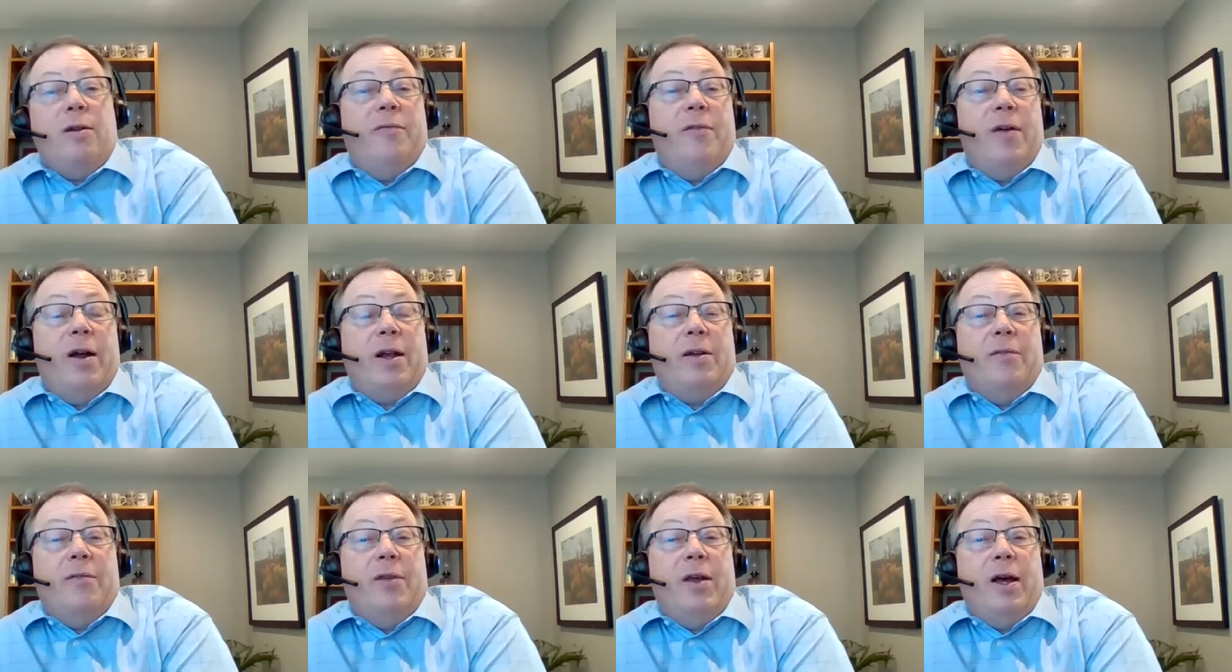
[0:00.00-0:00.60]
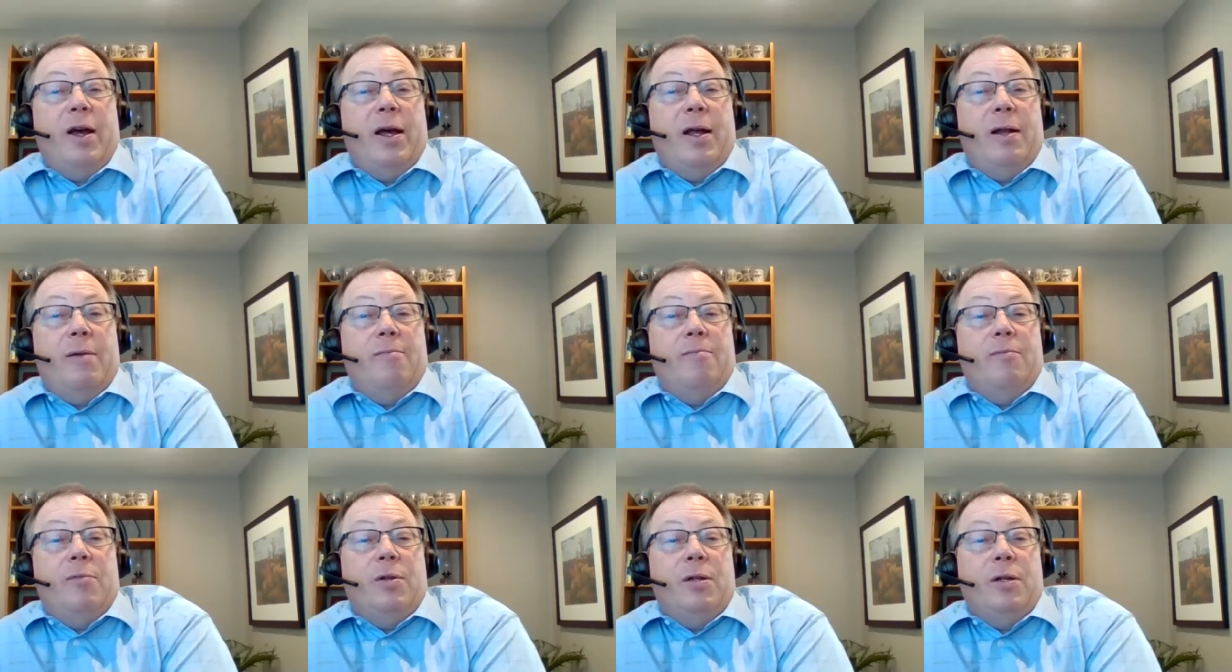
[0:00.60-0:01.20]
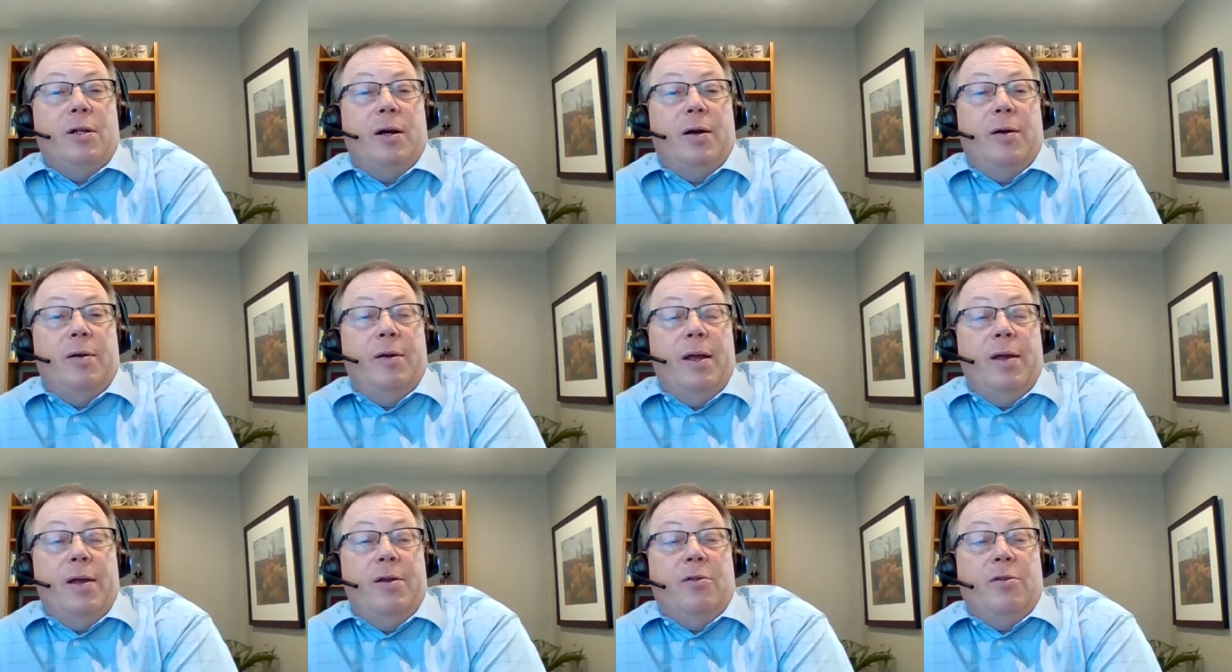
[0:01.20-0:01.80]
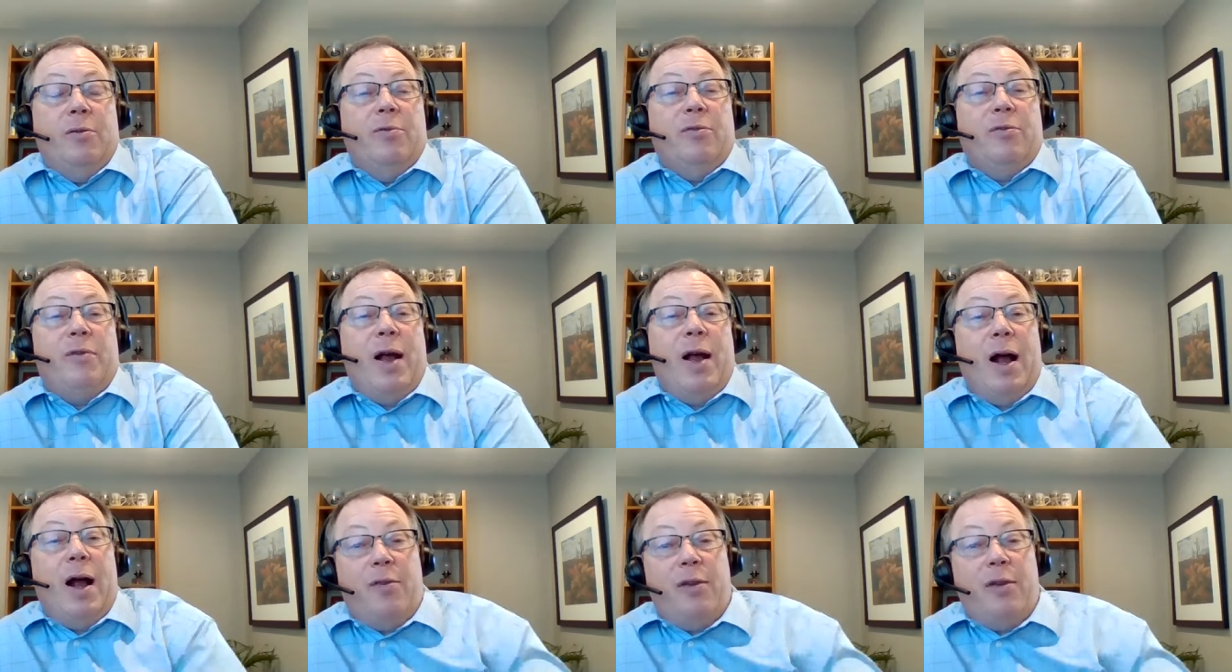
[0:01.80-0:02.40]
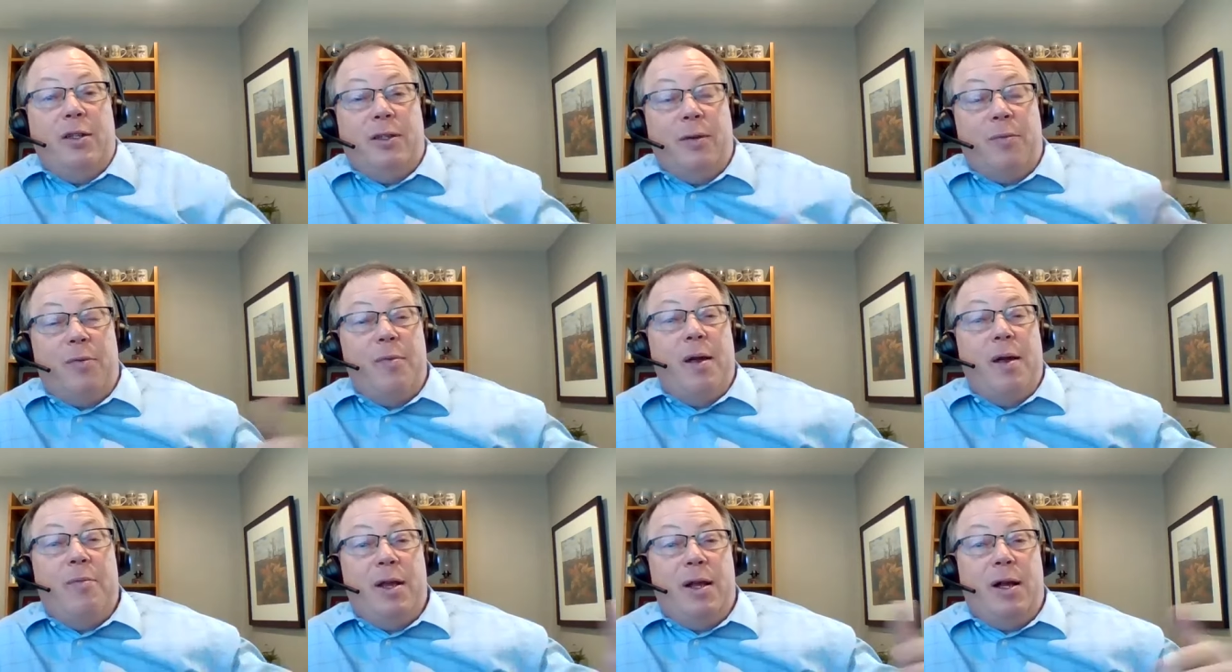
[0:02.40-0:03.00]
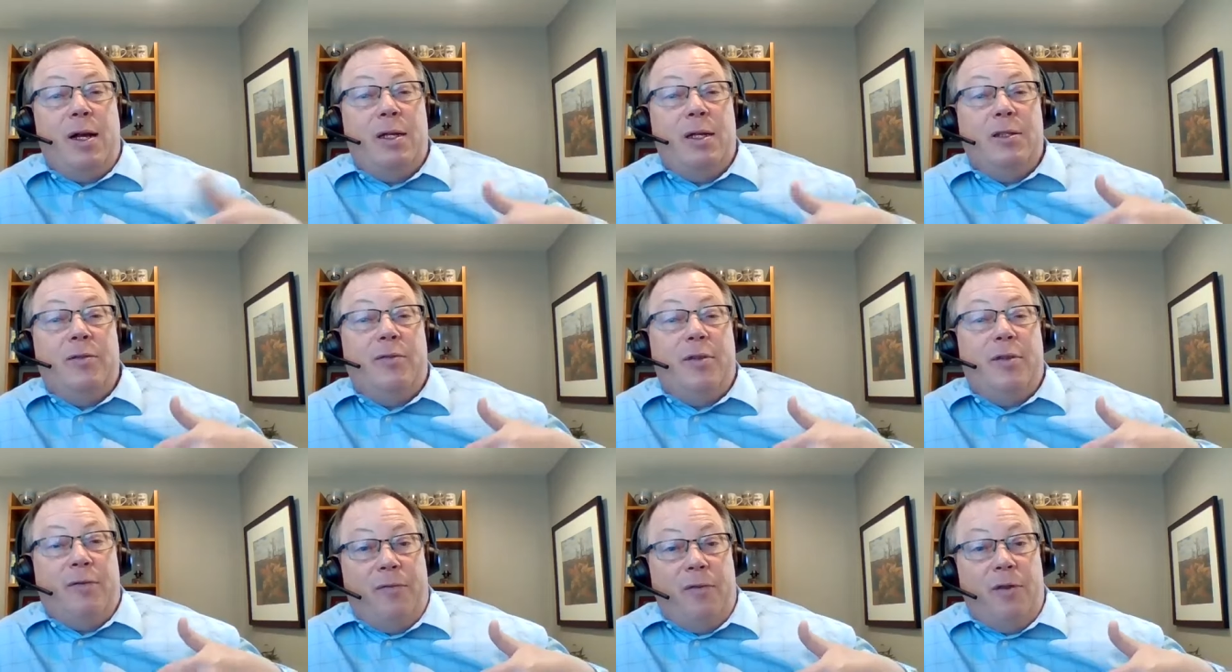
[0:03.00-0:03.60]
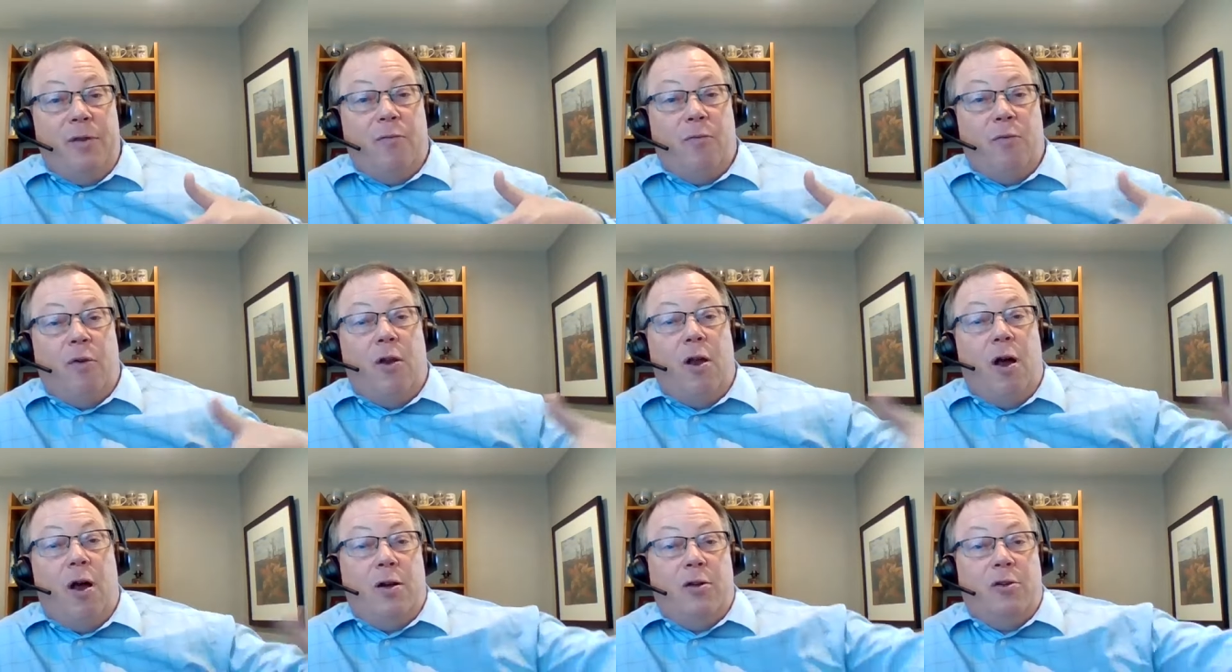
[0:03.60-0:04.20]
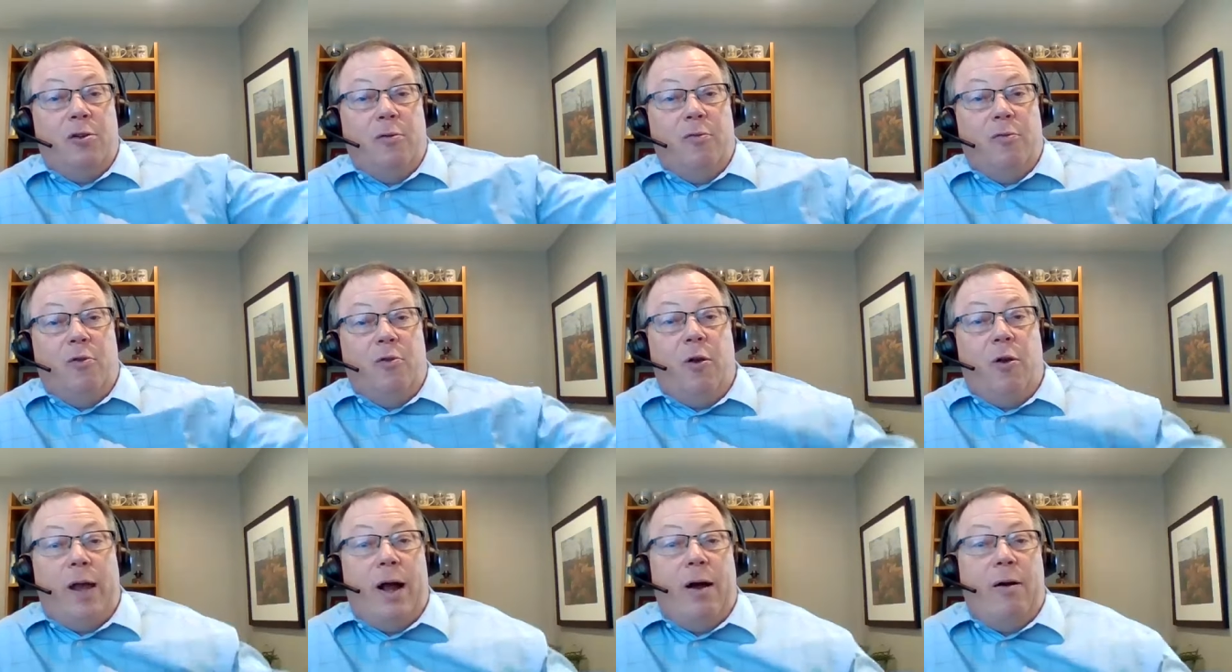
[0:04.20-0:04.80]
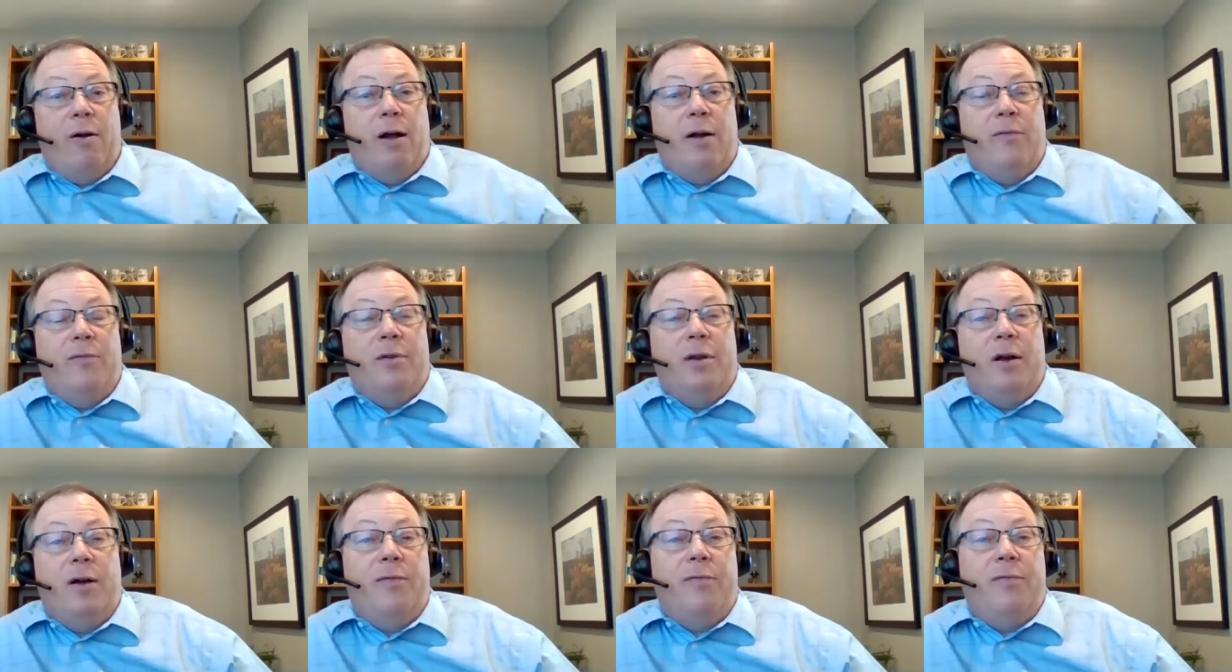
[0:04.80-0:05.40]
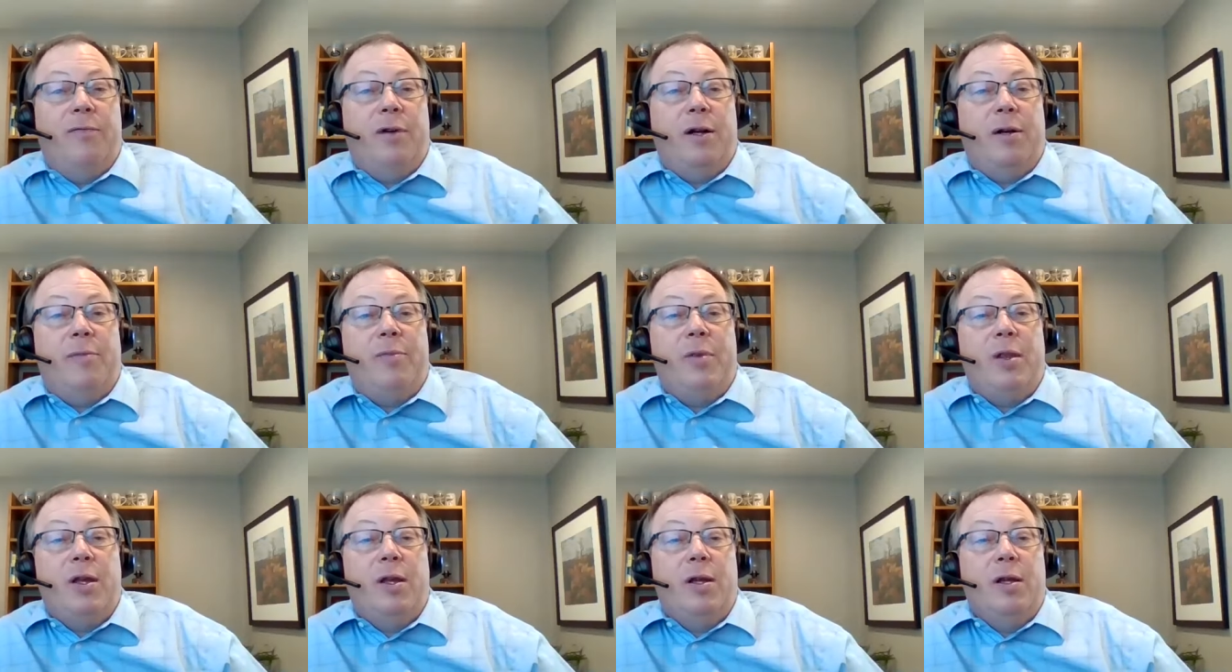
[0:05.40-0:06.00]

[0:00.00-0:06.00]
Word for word: effect of that uh, in terms of how these implement because of the, the long-term rollout of, of um,